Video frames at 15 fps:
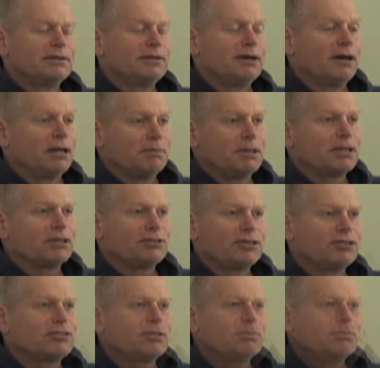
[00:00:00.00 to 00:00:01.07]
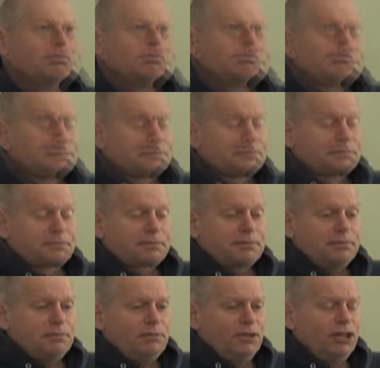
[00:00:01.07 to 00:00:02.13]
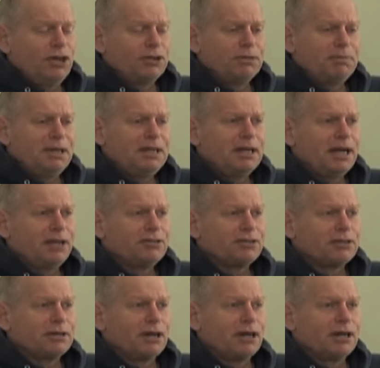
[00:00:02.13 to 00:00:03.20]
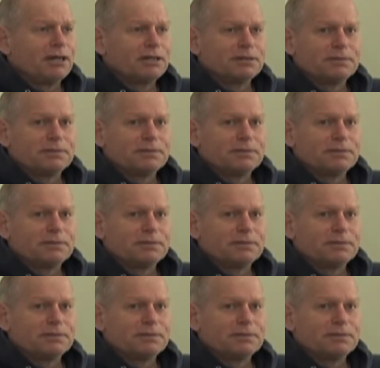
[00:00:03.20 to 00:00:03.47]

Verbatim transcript: on a bigger system. Uh, you know, the big guys are, are